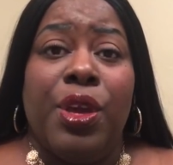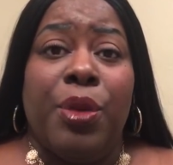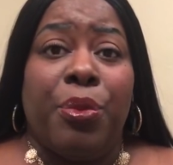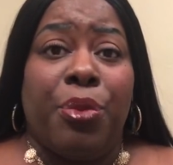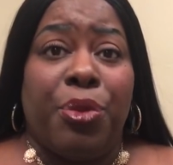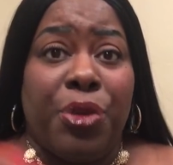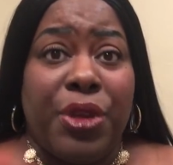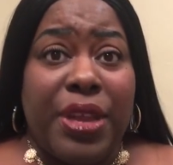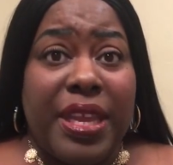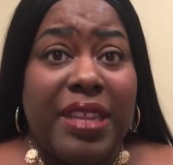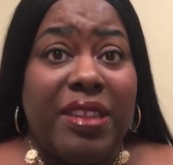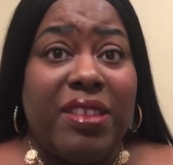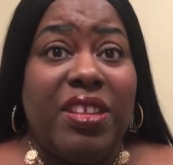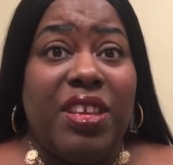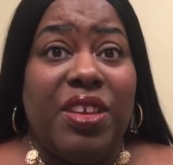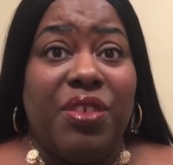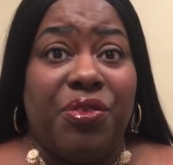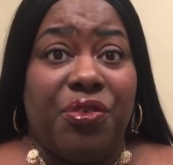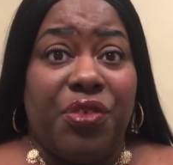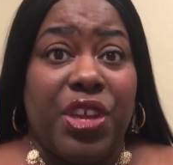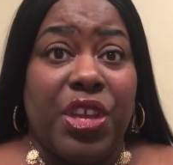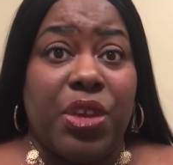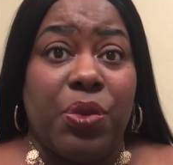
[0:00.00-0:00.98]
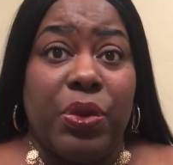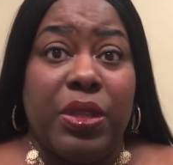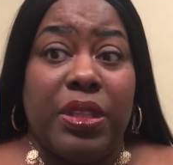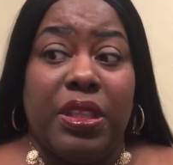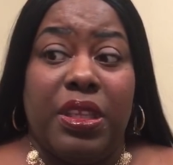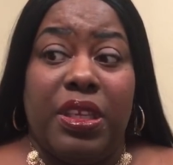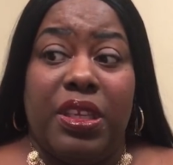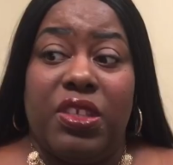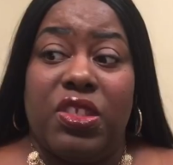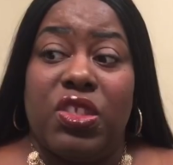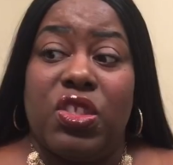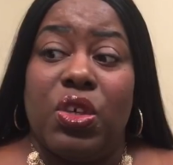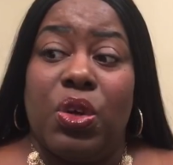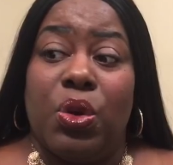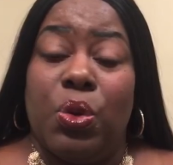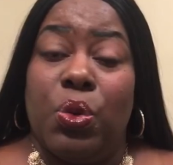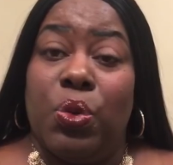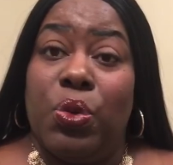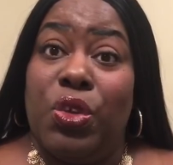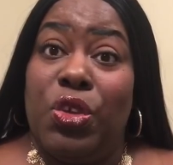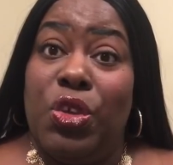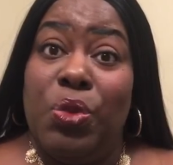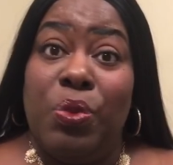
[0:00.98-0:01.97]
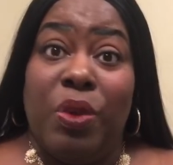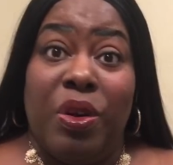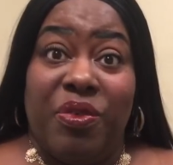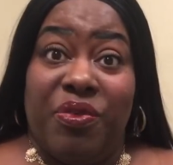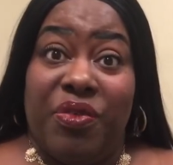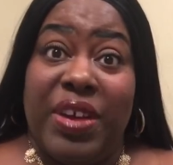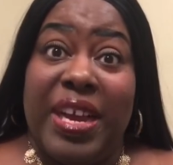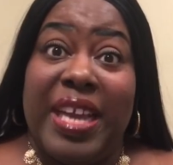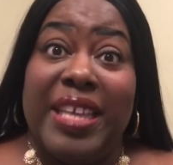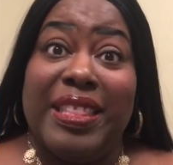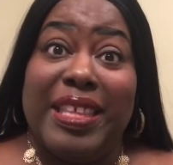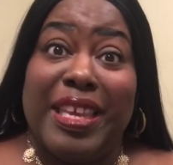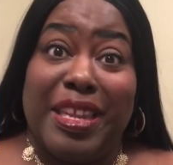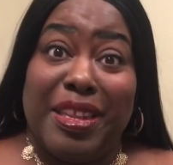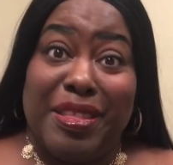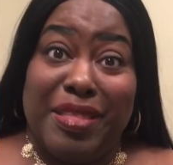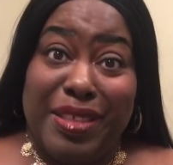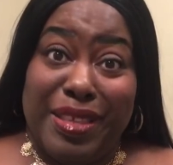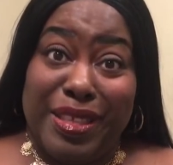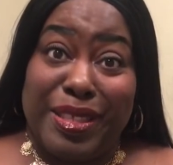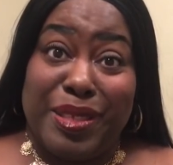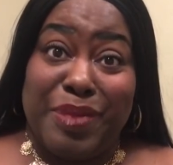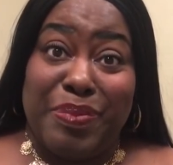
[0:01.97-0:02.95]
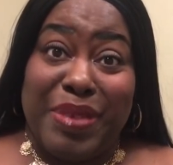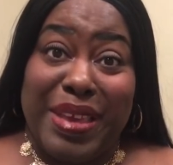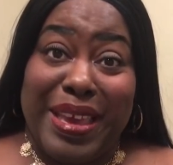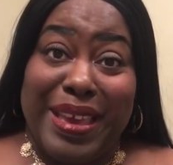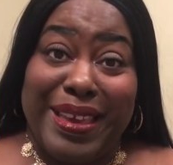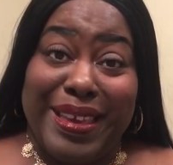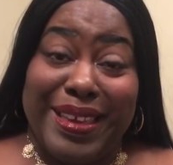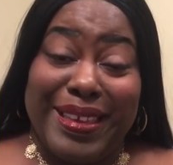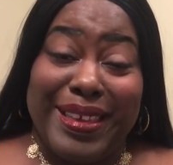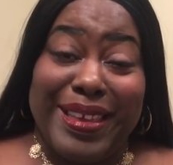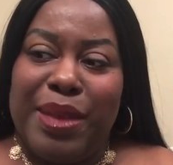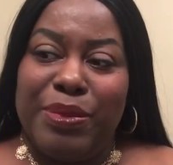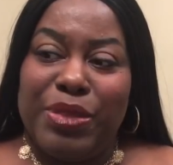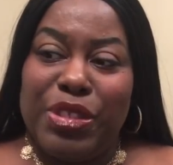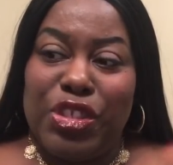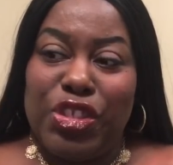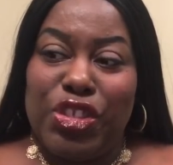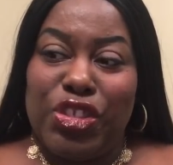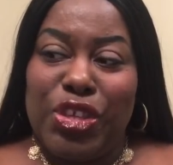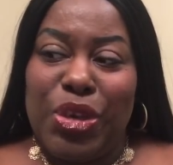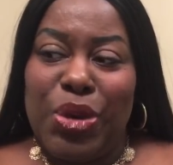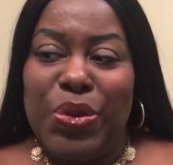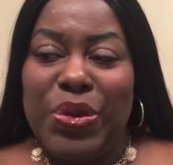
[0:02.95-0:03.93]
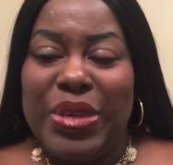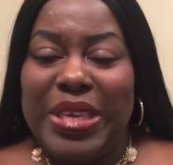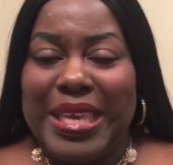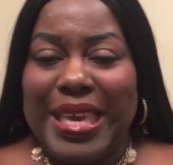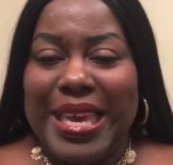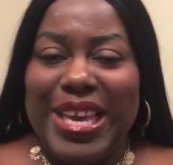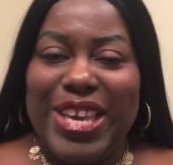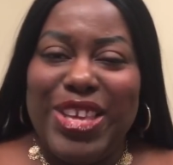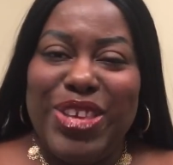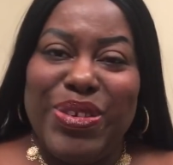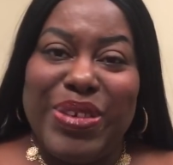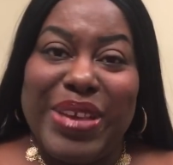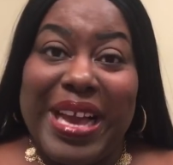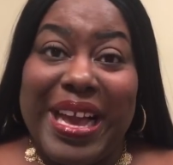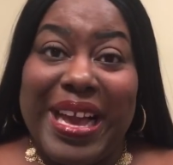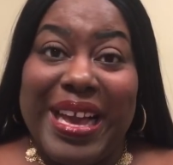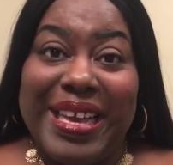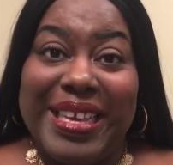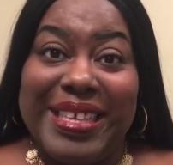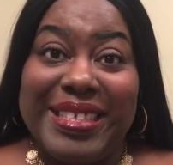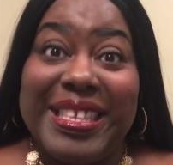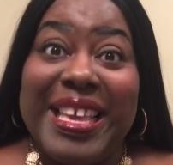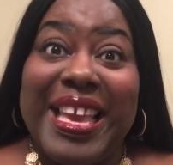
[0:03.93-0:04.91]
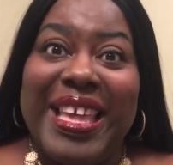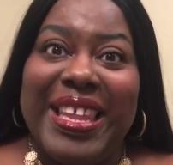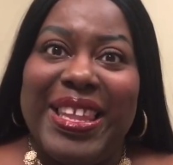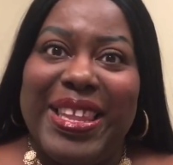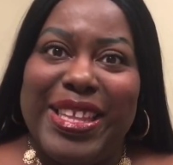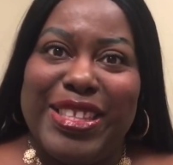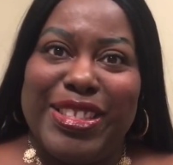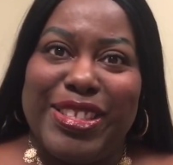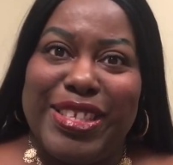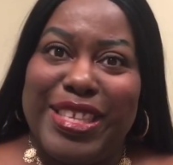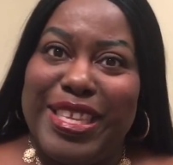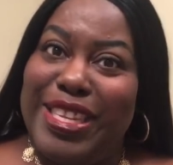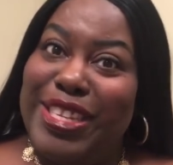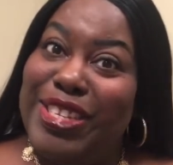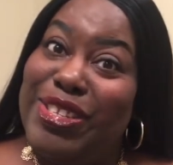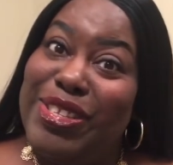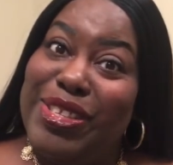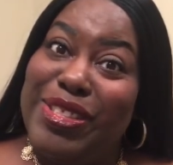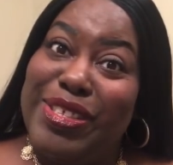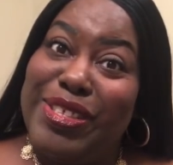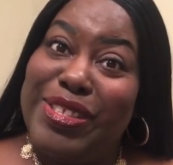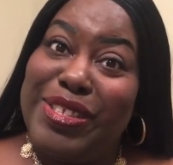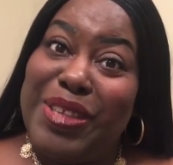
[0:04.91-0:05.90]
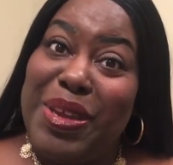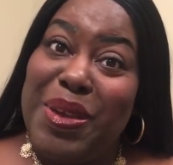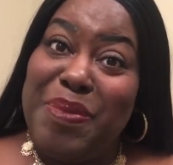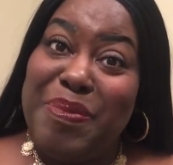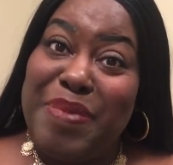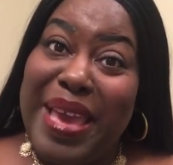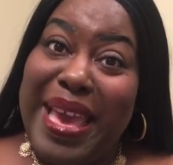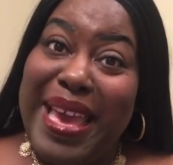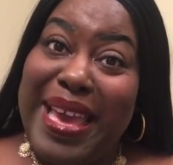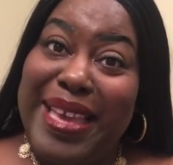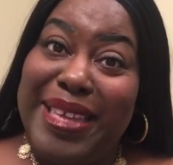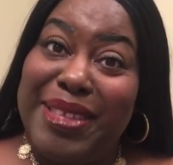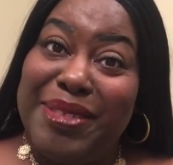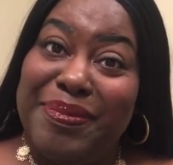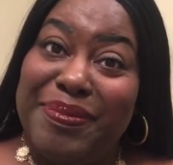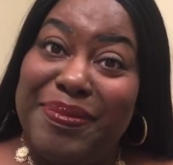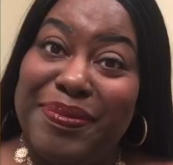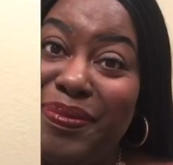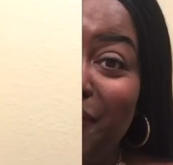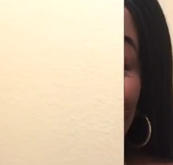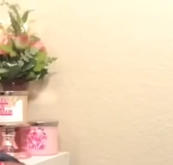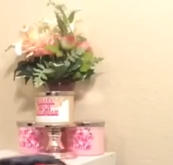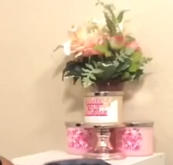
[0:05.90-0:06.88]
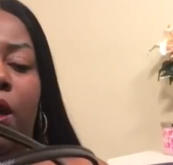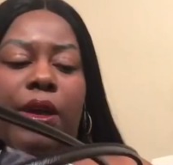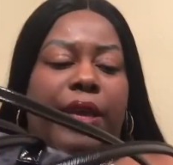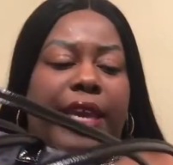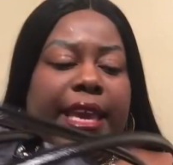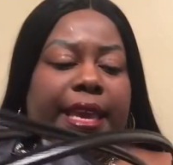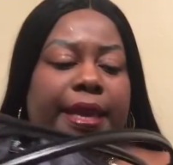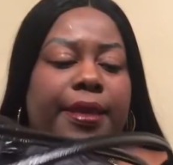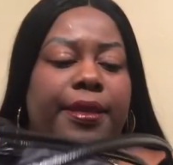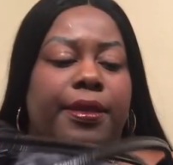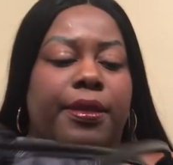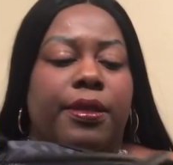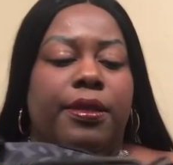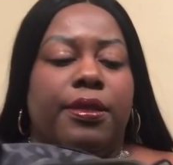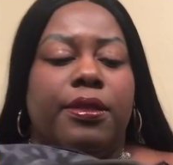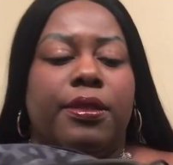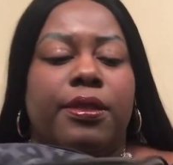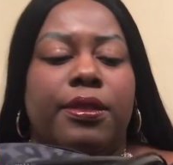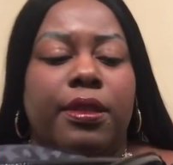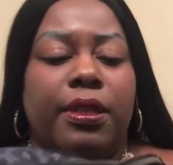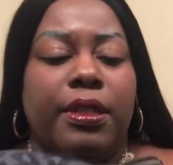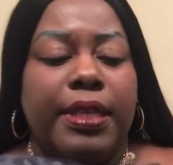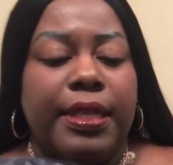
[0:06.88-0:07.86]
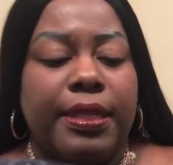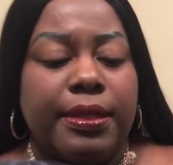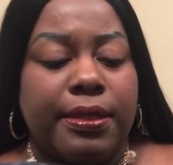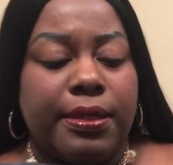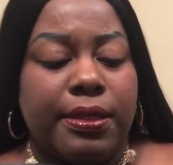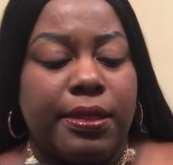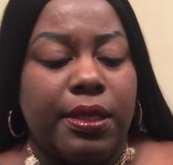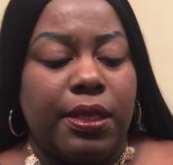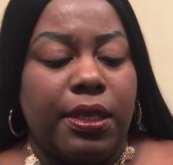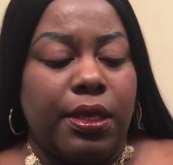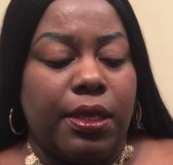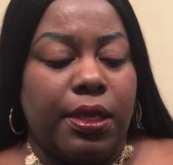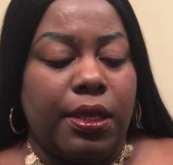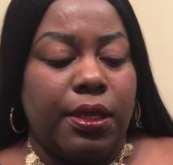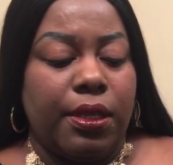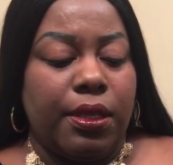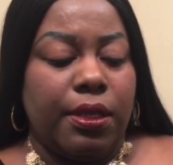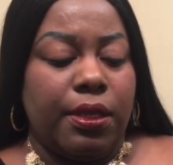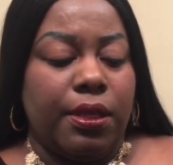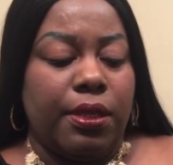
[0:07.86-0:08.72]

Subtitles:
pretty frequently, so you won't find that in this bag. So yeah, you guys, let's get into this tote bag. Okay, so let's see.